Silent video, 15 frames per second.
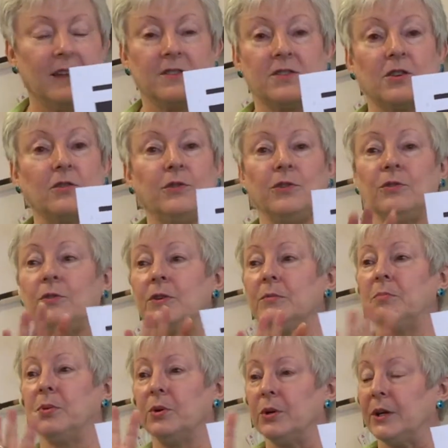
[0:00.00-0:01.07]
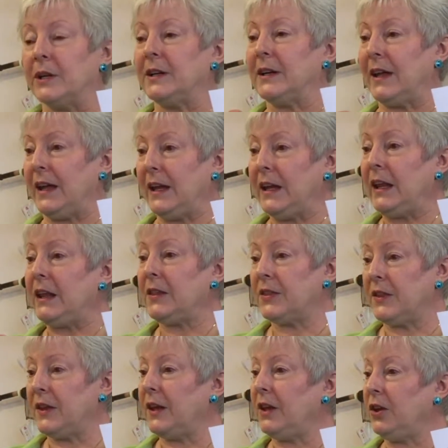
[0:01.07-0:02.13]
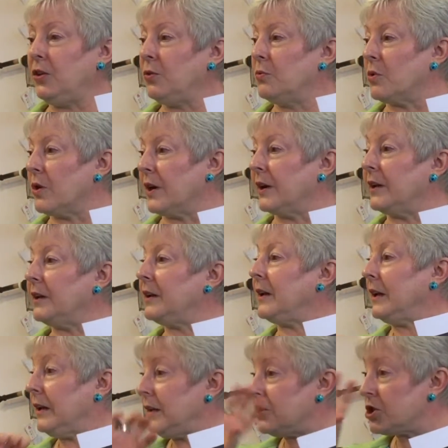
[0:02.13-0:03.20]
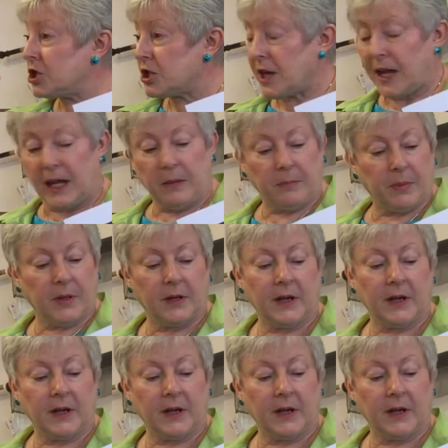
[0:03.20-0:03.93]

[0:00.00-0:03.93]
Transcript: So you could put anything you wanted, any shape.